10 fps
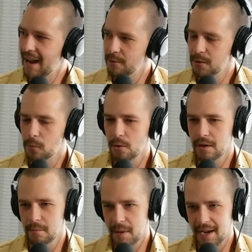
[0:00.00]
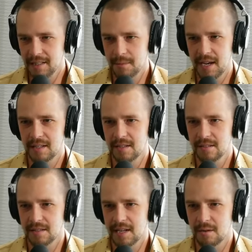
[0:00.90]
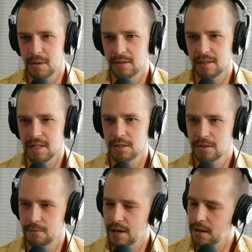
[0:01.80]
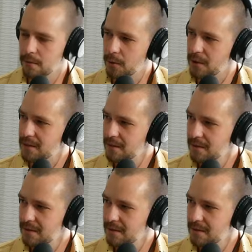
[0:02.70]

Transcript: I was awarded back-to-back years now, most luscious radio voice.